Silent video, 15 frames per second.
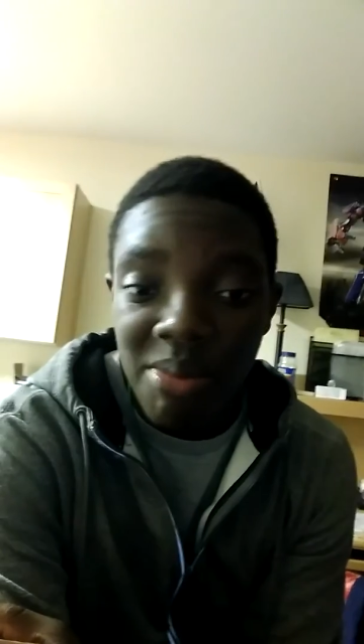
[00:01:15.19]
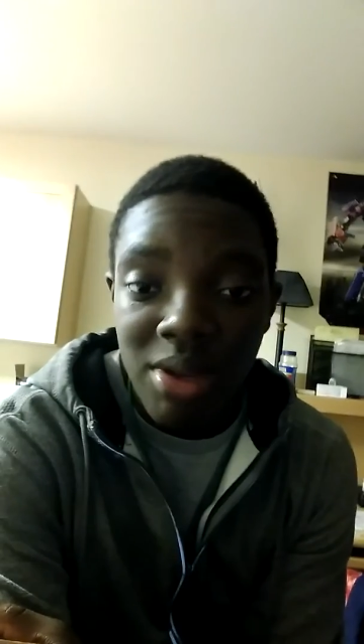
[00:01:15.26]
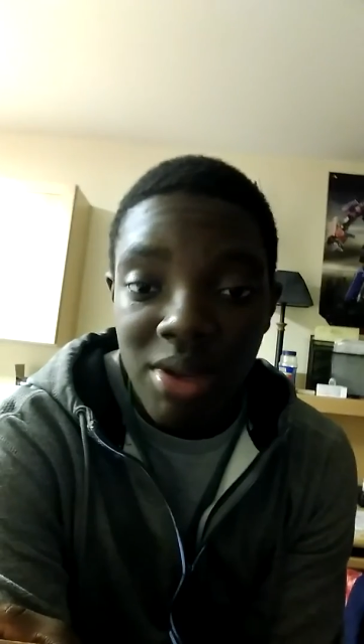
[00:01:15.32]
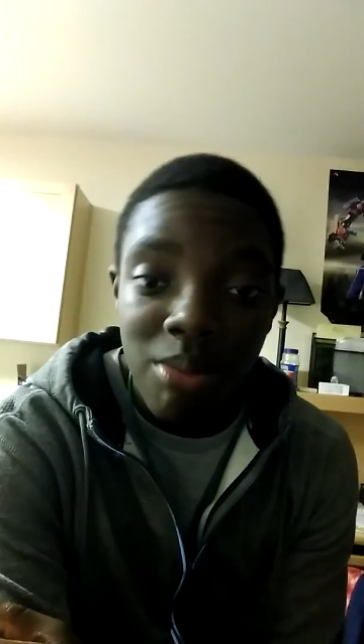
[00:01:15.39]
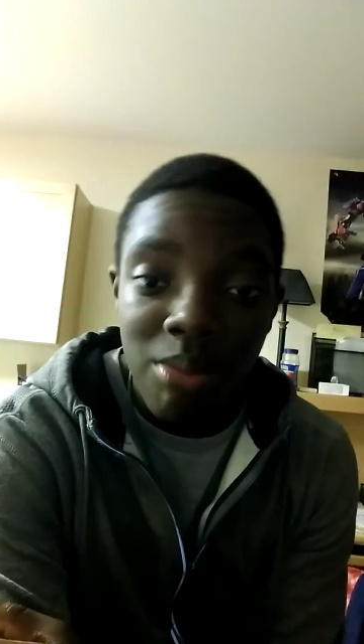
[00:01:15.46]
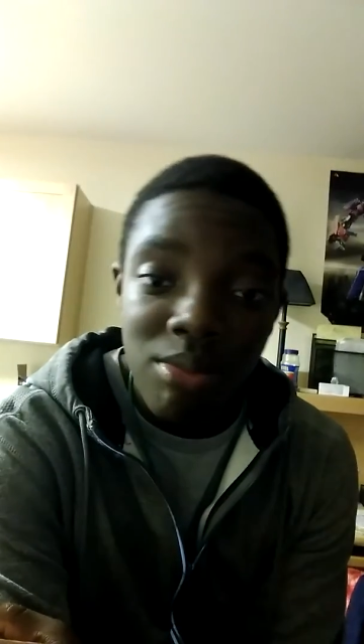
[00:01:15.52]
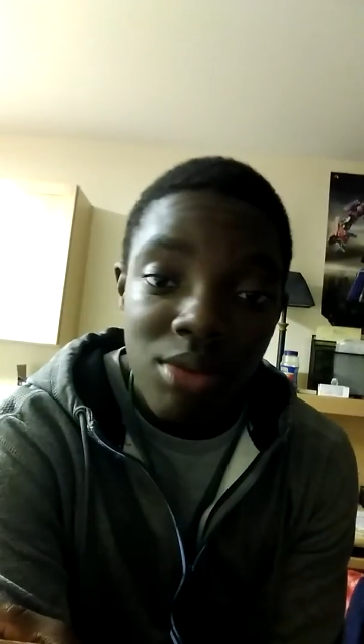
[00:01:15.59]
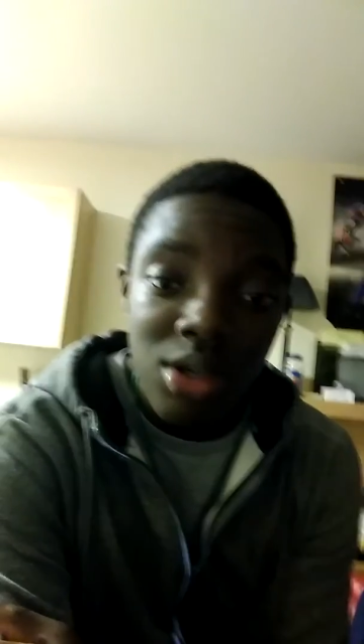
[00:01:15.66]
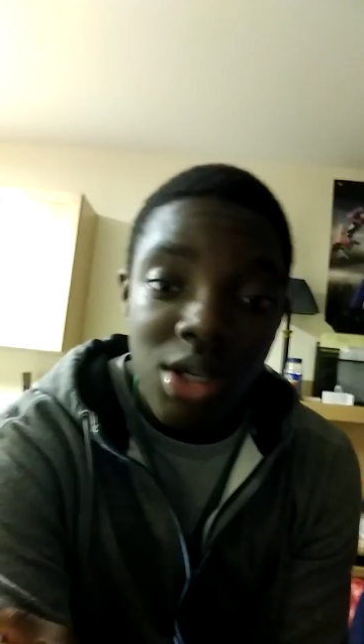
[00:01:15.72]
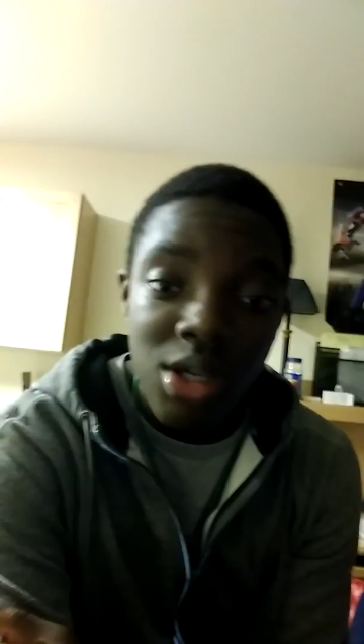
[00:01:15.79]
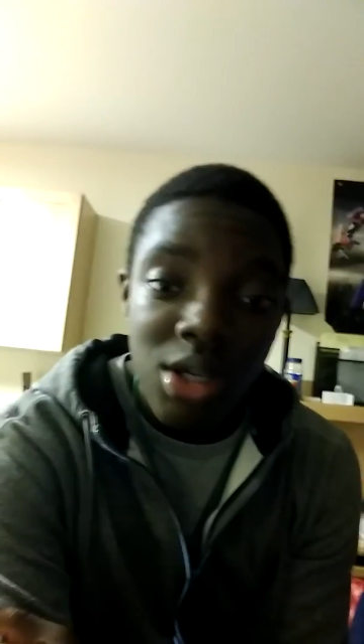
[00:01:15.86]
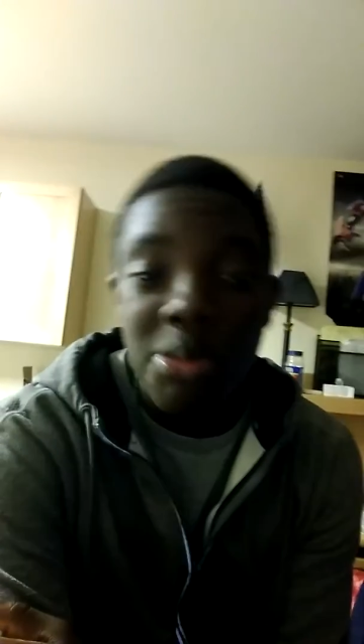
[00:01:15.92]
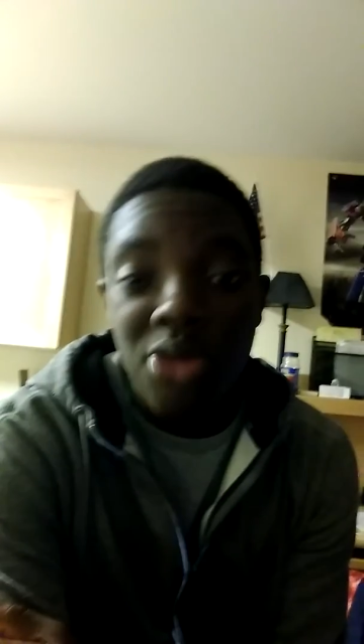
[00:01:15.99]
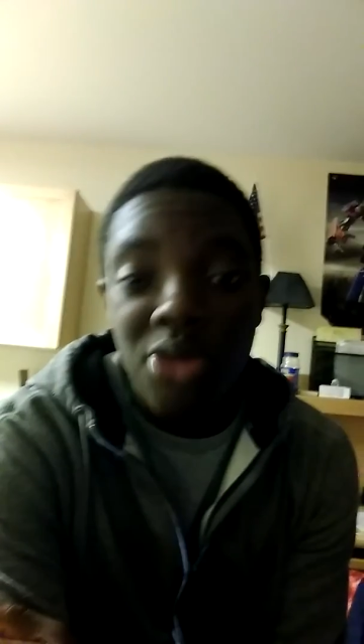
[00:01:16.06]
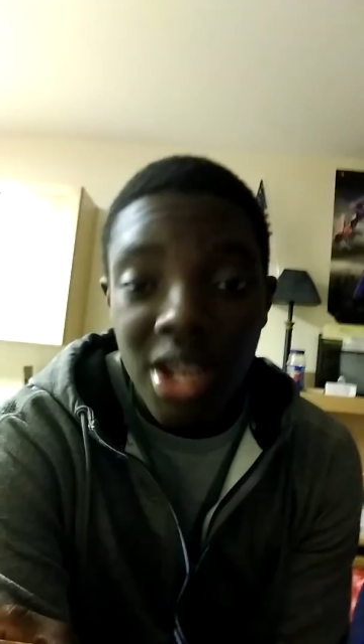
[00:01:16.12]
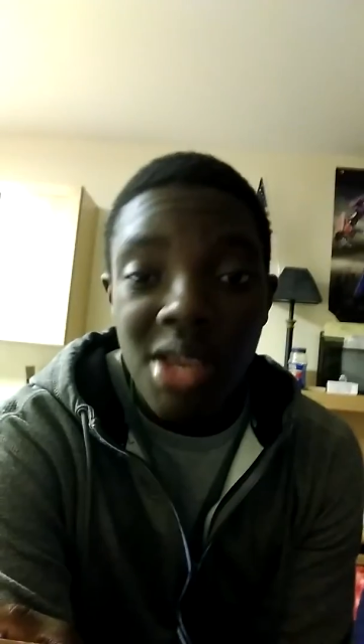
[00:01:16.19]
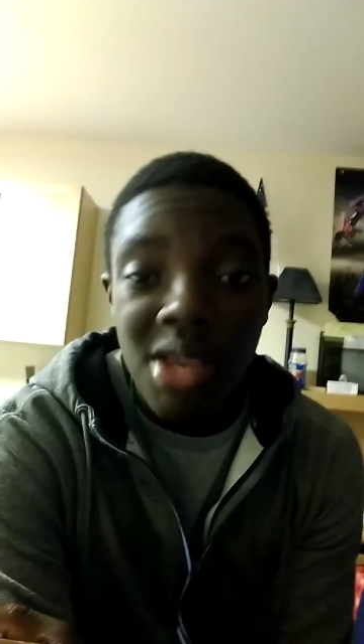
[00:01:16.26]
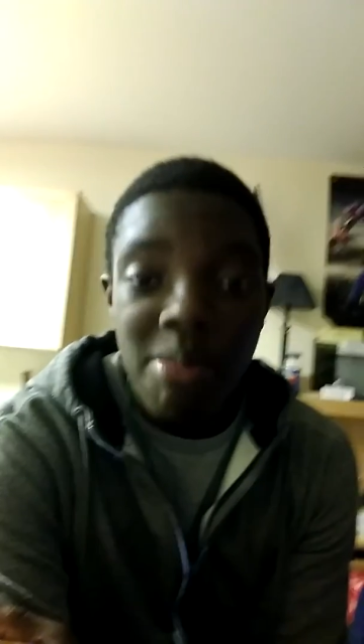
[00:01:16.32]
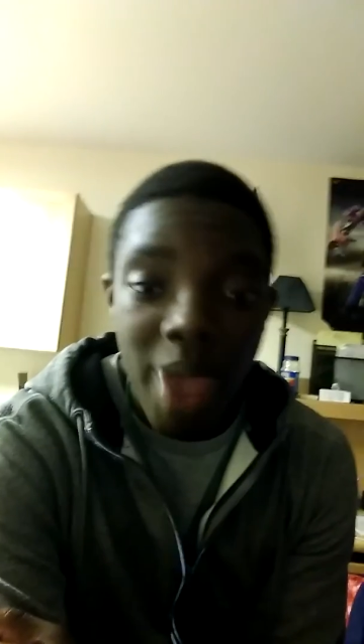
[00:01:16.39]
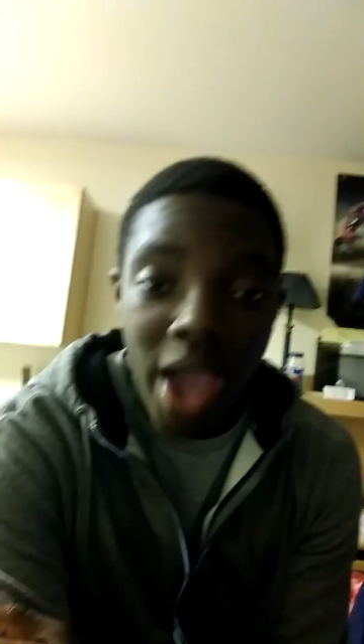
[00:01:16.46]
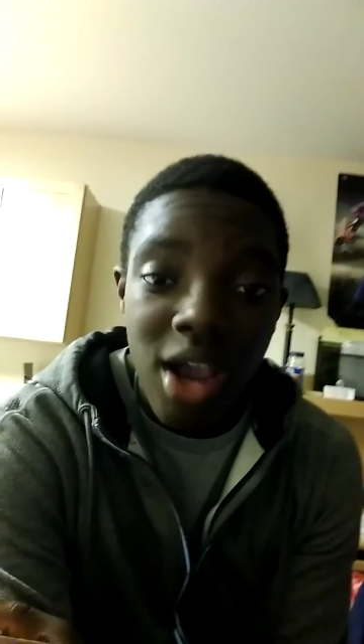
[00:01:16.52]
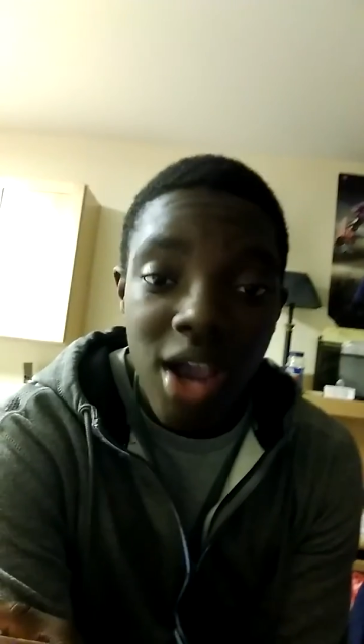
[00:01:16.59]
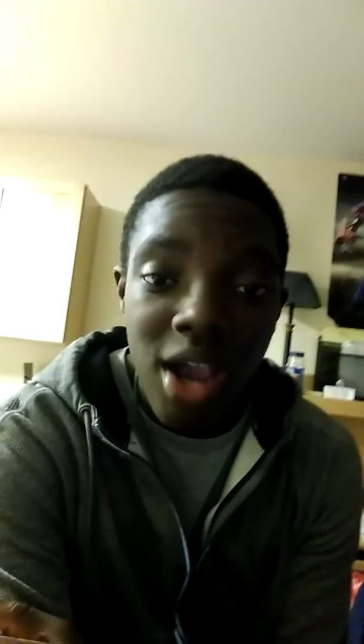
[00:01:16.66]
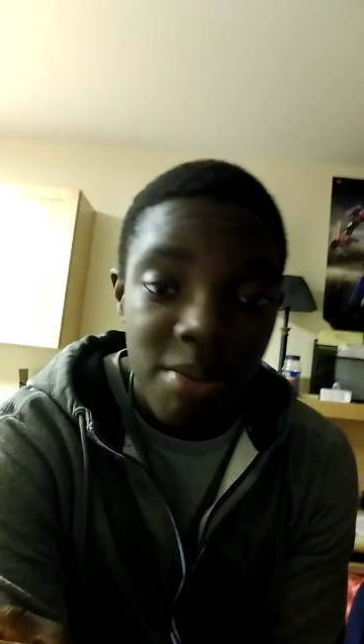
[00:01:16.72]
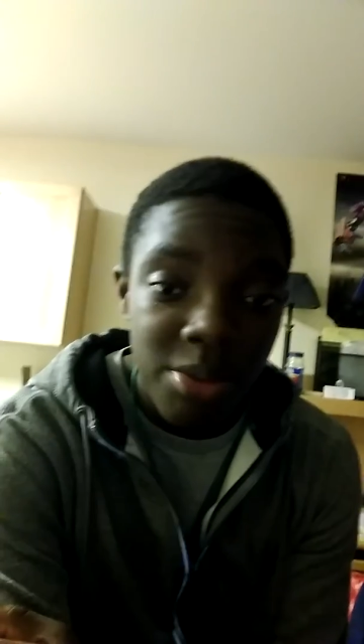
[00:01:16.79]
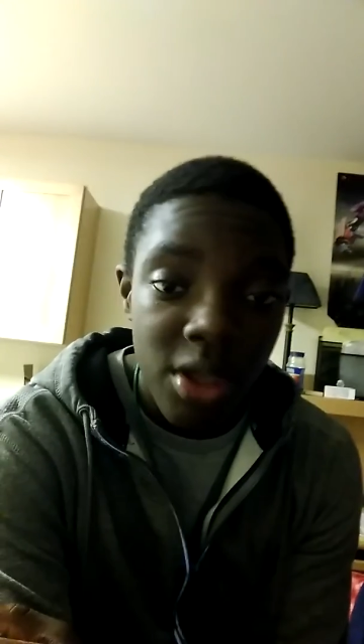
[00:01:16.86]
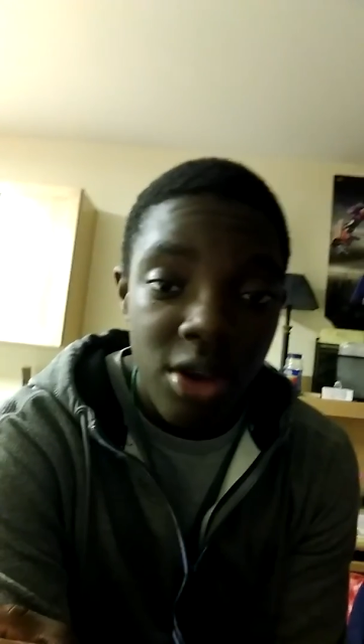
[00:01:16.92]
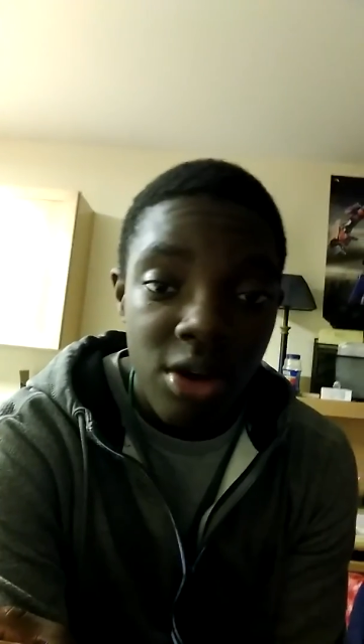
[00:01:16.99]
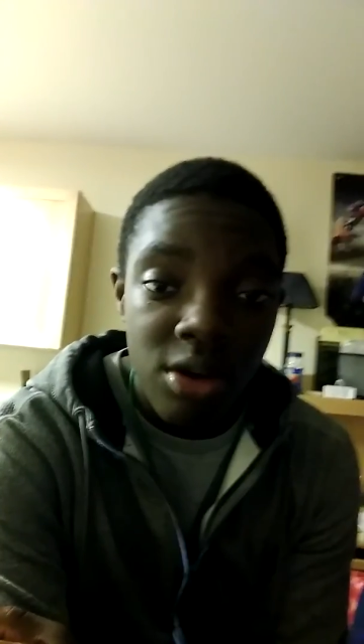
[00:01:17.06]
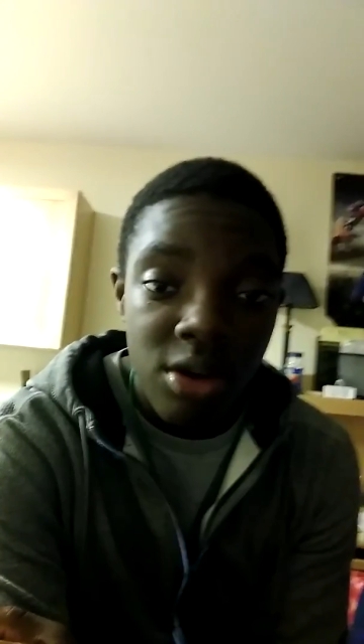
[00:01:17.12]
and I'm trying to get back up
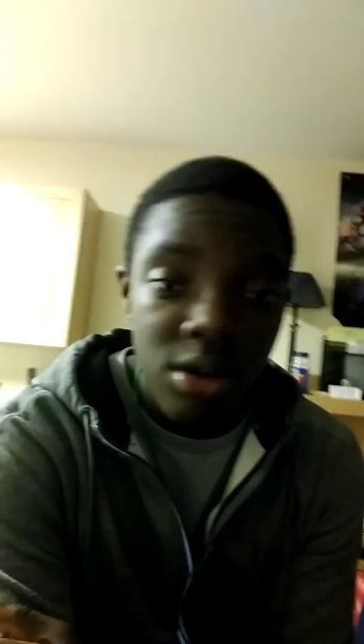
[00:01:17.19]
there.